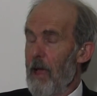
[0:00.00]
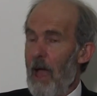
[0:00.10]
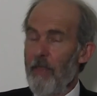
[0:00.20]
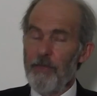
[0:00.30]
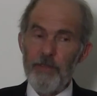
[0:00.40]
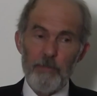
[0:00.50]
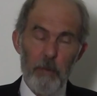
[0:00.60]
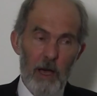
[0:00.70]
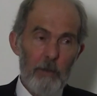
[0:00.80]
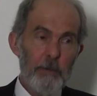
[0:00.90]
And the
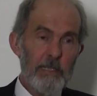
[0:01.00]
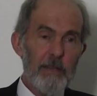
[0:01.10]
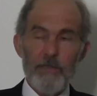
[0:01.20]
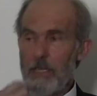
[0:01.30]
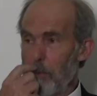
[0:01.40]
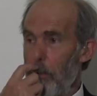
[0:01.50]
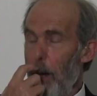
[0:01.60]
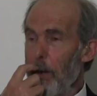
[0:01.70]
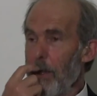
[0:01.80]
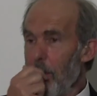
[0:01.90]
purpose of this
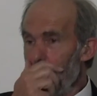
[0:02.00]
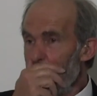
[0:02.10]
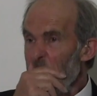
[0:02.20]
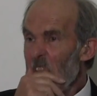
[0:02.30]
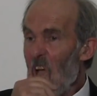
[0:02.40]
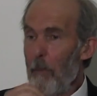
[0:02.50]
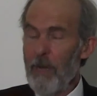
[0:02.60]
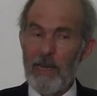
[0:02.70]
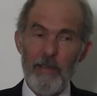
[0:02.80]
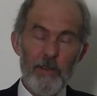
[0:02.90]
body,
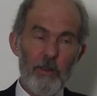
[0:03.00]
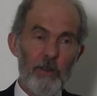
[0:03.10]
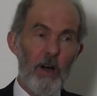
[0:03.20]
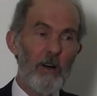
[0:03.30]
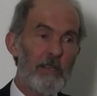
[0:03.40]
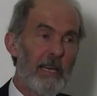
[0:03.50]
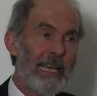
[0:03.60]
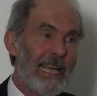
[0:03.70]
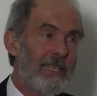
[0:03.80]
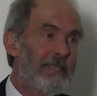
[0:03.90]
believe it or not,
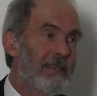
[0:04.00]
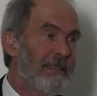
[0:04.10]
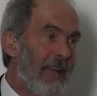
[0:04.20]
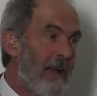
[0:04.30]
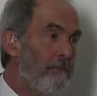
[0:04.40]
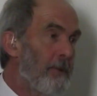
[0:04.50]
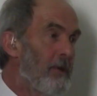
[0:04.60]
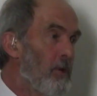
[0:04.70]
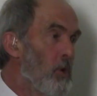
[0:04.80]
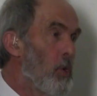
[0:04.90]
is to
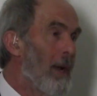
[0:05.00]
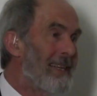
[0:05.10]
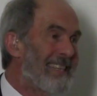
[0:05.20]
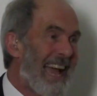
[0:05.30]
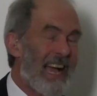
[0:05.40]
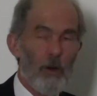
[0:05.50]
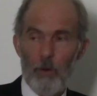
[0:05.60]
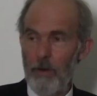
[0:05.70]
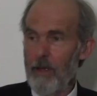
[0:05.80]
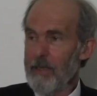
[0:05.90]
damp you
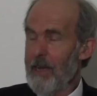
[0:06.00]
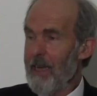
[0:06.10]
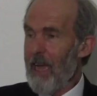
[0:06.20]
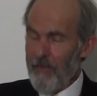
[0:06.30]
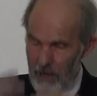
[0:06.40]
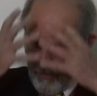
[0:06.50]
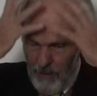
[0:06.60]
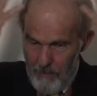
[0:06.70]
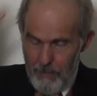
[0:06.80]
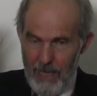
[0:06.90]
down. It's like having a
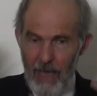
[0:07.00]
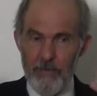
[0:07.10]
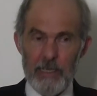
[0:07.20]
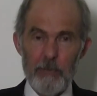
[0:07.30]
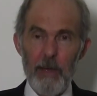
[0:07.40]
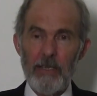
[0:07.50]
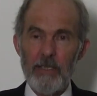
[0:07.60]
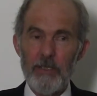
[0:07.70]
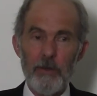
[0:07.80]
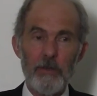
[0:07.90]
great big heavy
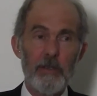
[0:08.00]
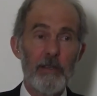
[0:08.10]
spacesuit.